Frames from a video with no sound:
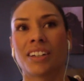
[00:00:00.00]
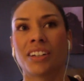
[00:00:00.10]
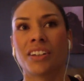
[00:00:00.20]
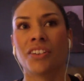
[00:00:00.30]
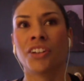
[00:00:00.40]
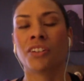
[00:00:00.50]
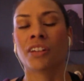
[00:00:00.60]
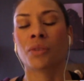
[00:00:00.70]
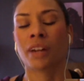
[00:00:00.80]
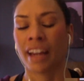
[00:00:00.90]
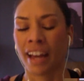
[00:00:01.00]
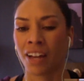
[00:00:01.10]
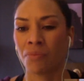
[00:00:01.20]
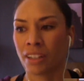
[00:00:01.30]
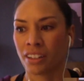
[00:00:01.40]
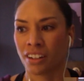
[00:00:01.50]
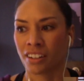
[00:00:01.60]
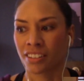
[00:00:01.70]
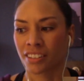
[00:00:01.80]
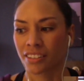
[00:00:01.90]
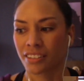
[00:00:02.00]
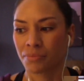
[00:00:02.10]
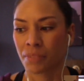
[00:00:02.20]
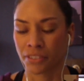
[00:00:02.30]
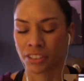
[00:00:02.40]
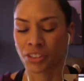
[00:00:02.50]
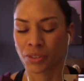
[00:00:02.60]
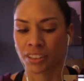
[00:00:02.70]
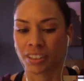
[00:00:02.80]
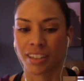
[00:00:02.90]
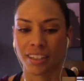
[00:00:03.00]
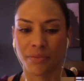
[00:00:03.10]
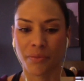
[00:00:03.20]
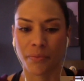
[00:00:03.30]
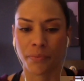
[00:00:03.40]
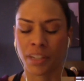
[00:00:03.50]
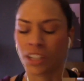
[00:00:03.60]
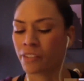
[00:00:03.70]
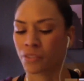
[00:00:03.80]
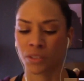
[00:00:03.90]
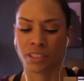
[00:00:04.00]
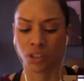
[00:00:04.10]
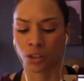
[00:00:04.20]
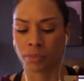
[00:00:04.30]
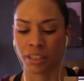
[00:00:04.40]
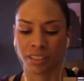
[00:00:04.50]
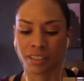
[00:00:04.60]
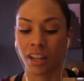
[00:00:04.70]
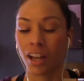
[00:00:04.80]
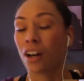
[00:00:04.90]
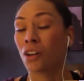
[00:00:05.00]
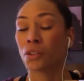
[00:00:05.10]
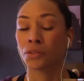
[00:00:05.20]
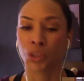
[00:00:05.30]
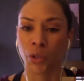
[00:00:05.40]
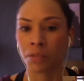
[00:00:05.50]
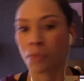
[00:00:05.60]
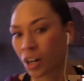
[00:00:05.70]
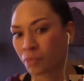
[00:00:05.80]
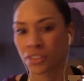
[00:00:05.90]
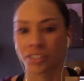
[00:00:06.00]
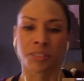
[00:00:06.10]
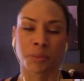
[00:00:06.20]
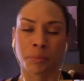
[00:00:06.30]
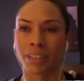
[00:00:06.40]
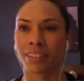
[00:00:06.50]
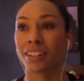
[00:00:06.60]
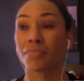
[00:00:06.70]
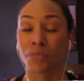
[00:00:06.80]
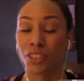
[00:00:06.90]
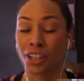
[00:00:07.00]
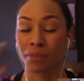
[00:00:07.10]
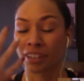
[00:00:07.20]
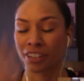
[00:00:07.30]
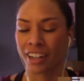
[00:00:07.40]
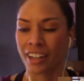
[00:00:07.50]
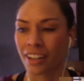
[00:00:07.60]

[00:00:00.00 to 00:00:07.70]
like when I had my daughter, my first one, everyone told me to, go join a mom's group. And I'm sorry, I'm going to cry.